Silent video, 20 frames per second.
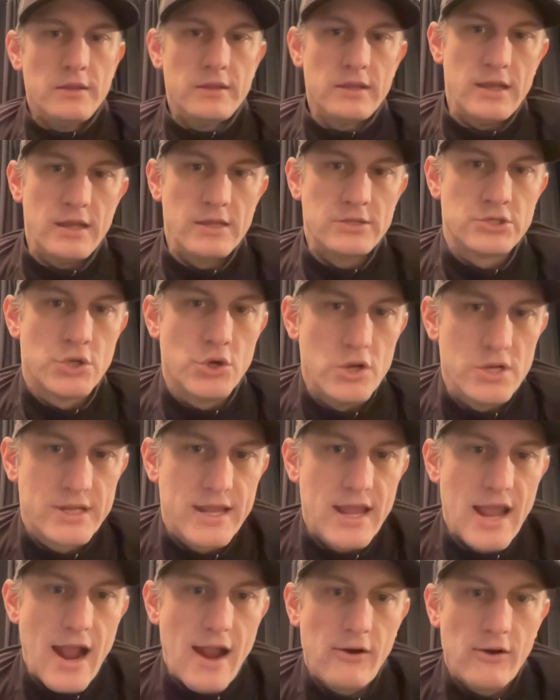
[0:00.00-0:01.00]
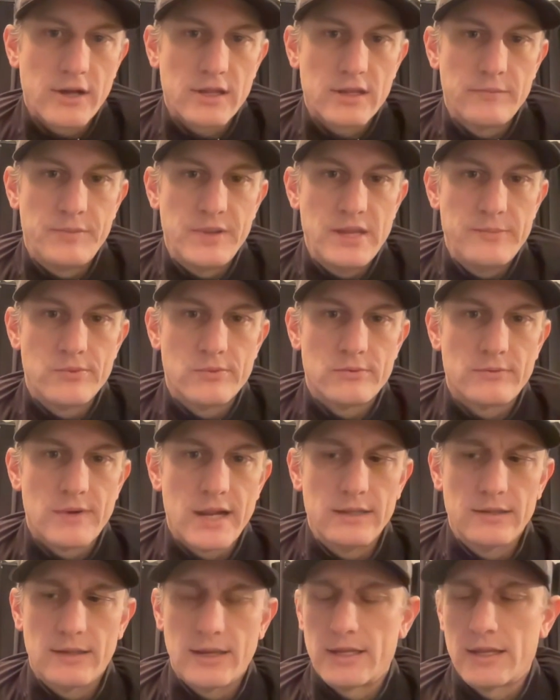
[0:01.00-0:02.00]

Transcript: It's good character people, right?